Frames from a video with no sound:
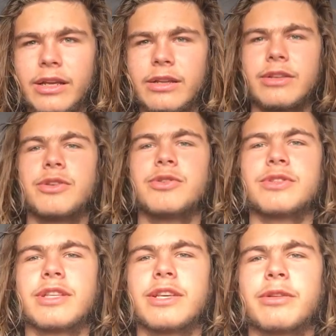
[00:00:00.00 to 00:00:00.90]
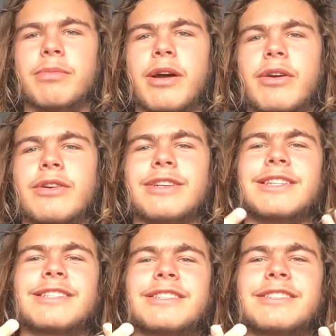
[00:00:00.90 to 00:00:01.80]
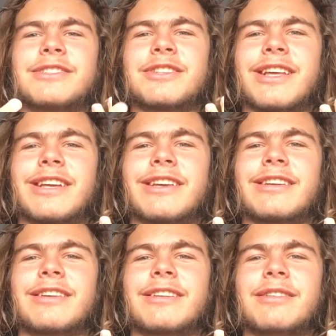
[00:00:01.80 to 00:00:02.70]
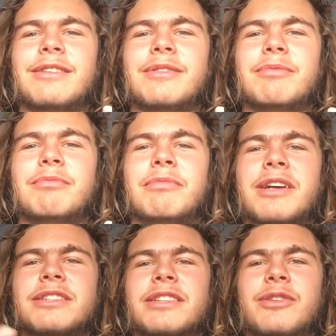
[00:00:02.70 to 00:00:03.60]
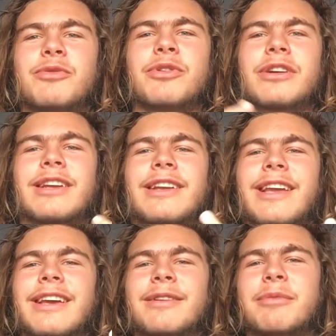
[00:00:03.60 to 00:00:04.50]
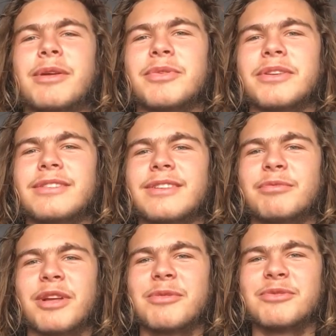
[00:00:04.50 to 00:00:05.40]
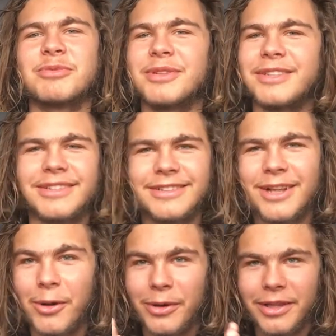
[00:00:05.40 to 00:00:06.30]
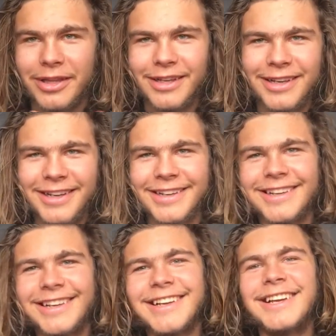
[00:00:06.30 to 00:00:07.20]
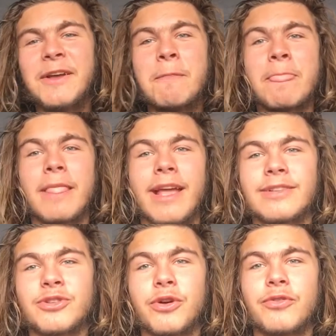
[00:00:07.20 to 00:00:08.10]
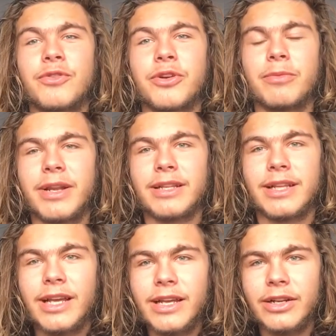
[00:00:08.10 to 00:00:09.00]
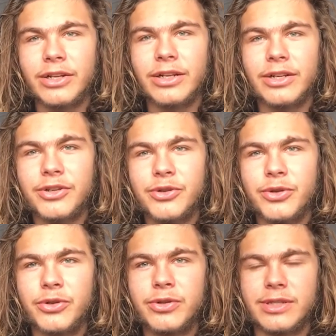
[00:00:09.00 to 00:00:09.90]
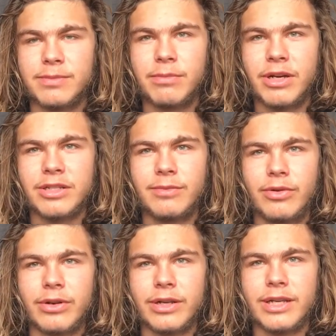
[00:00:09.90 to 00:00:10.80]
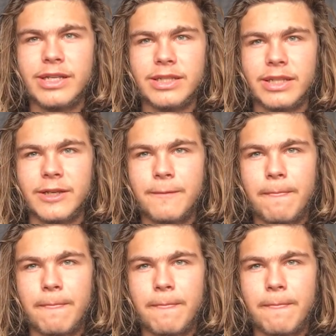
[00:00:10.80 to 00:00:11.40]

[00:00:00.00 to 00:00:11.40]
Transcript: use the healing power. It doesn't just, like, magically work. It can, maybe, sometimes, but not really. And so if you're a meditator, you can do this much more easily